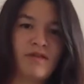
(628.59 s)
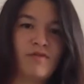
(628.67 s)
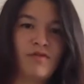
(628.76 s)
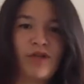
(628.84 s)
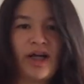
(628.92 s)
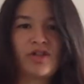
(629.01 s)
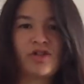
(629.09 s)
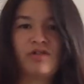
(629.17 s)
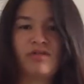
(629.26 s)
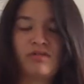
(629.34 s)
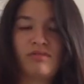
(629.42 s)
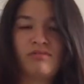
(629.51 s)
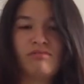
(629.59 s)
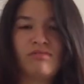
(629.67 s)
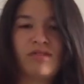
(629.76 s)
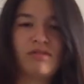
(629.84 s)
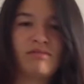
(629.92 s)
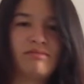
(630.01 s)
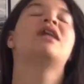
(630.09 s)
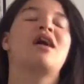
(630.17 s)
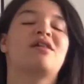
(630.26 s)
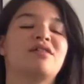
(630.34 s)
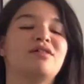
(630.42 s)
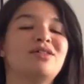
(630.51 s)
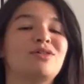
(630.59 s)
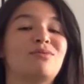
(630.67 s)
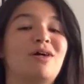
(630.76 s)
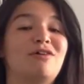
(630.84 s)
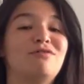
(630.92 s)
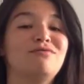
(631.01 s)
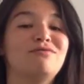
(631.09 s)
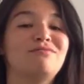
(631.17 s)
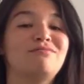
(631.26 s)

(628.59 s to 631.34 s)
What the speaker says: for your actions. Yeah. I think I was 12.